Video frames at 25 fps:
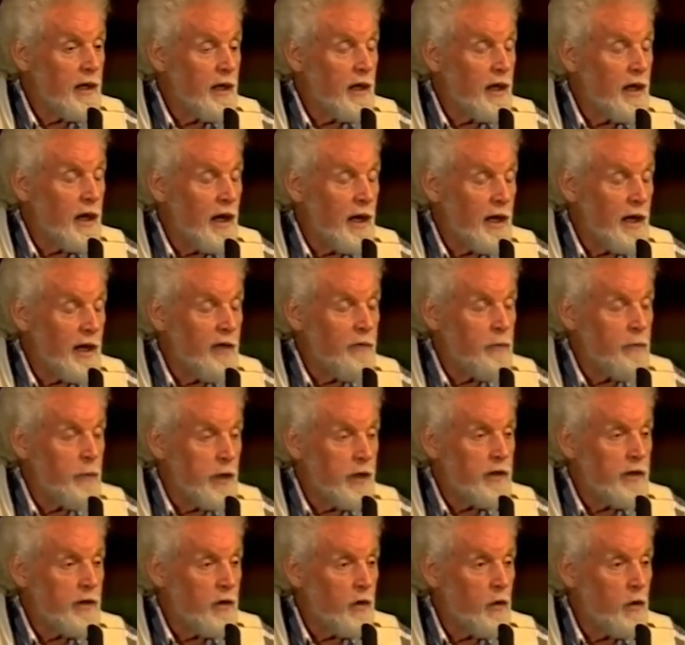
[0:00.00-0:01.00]
I have
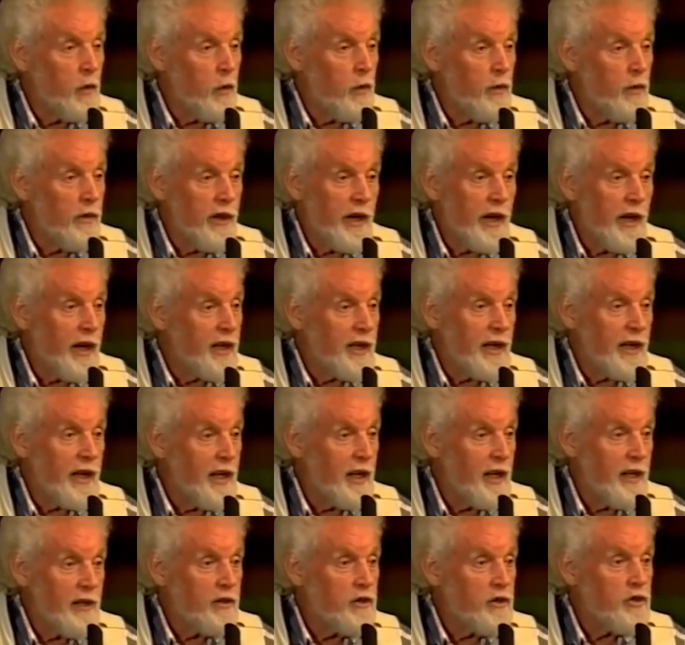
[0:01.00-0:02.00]
been told that I
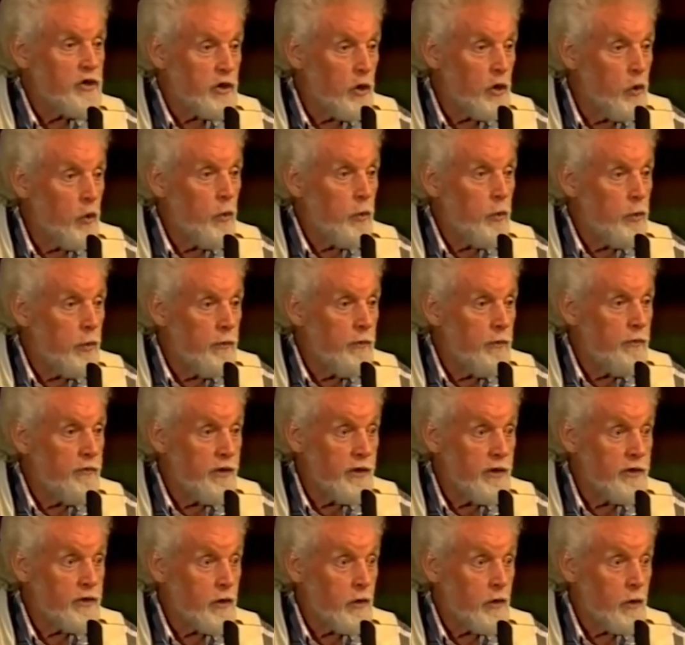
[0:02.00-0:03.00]
can't show
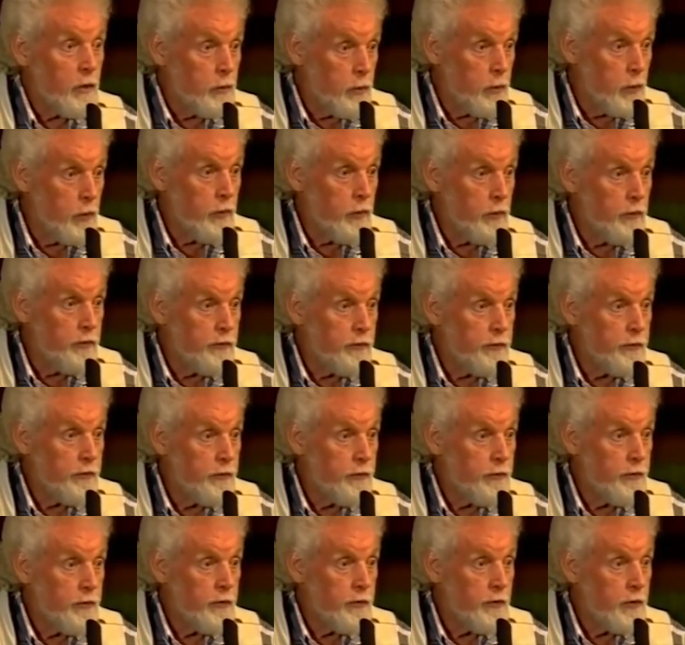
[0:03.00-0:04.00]
physical proof.
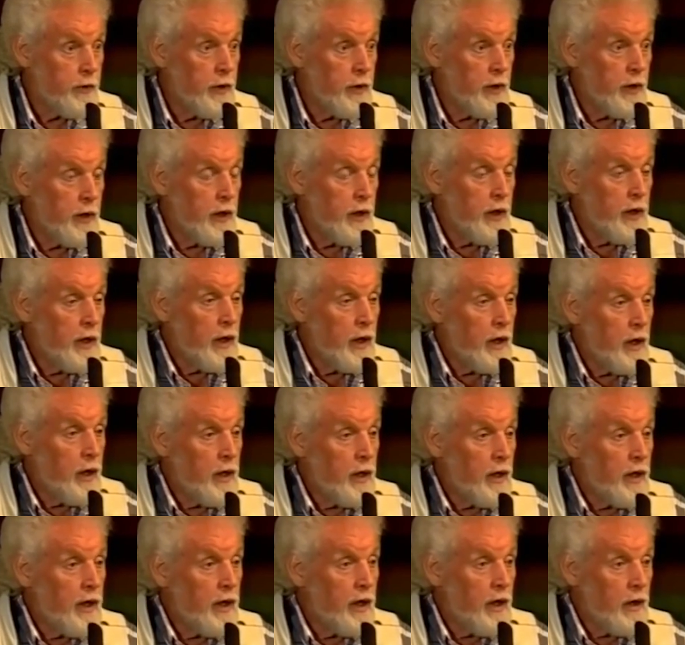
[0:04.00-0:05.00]

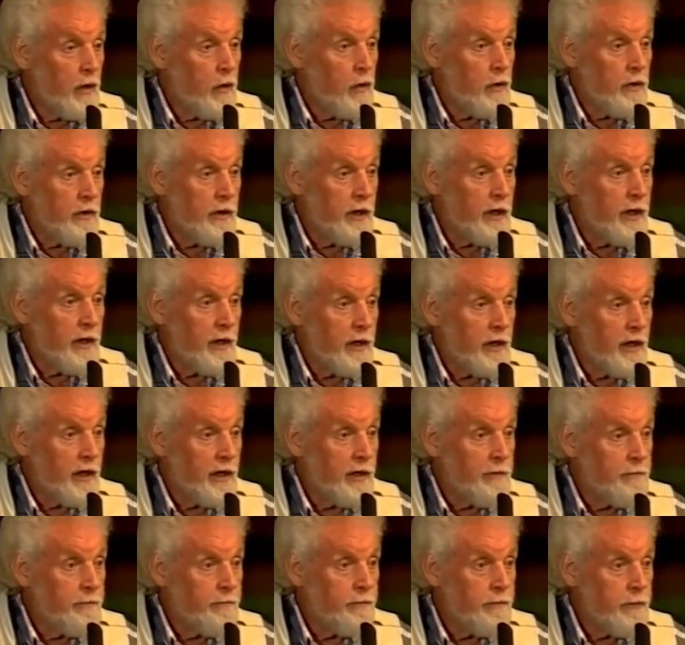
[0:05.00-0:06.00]
Now,
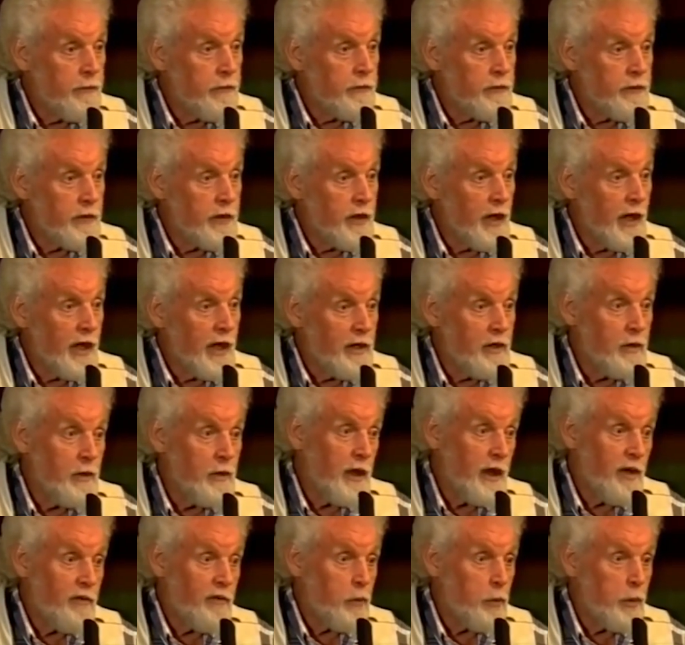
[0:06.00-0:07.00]
ordinarily, see, I do
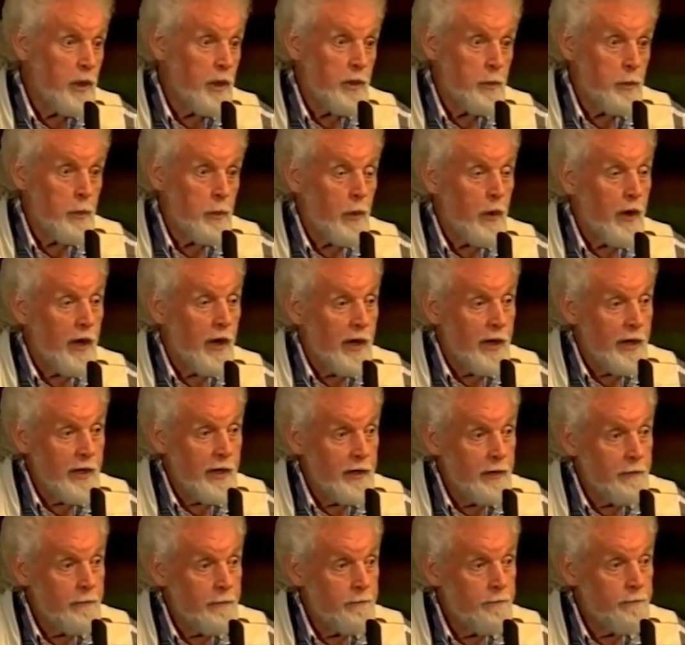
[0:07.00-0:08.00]
have a bit of pride.